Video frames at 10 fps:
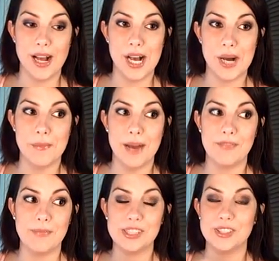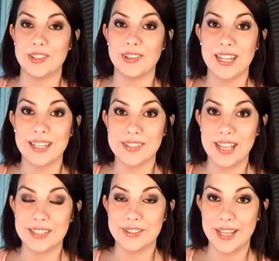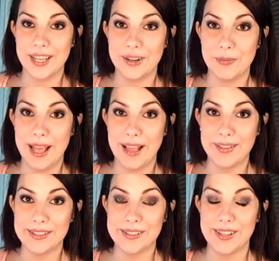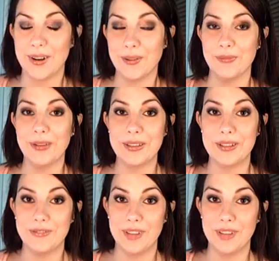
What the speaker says: I've mentioned Claire's eyeshadow palettes that are really